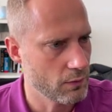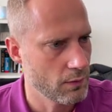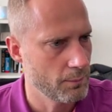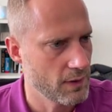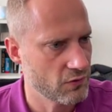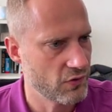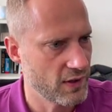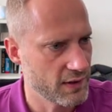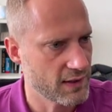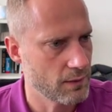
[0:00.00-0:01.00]
but still it
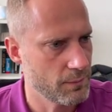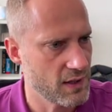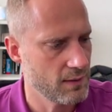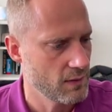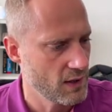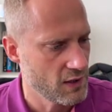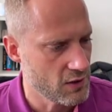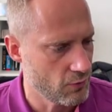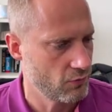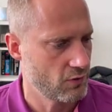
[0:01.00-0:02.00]
can be used